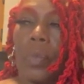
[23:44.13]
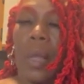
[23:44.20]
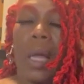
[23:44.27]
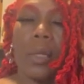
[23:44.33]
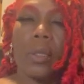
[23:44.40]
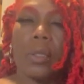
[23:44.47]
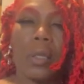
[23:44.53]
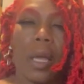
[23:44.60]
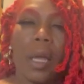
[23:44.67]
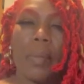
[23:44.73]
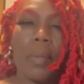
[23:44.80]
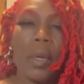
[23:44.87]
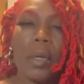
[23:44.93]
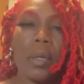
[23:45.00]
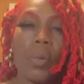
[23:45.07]
I just
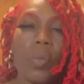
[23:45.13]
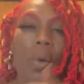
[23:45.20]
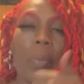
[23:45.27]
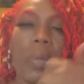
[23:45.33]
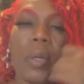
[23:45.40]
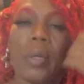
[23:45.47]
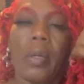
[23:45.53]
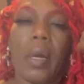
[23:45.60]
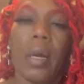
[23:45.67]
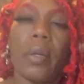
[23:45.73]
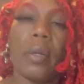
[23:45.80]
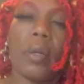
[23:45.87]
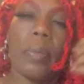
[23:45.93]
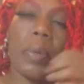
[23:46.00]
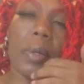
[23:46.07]
came in. It won't be
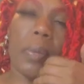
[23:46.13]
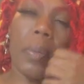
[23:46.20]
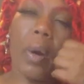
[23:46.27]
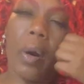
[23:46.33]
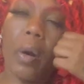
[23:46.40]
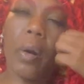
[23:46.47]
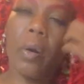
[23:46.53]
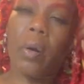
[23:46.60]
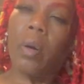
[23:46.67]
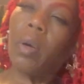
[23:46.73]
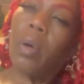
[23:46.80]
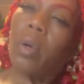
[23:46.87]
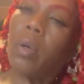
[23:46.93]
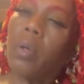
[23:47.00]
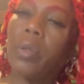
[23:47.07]
tonight. It'll be tomorrow.
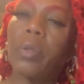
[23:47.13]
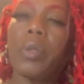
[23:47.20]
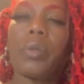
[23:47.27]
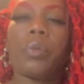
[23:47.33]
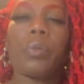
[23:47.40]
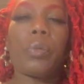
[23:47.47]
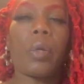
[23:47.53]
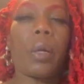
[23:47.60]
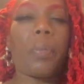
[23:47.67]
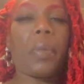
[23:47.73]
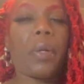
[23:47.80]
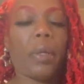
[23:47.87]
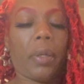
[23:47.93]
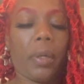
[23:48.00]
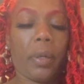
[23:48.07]
Sure, they've
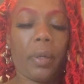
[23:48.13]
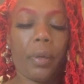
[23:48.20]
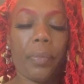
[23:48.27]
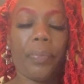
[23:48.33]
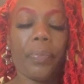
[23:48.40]
been in here.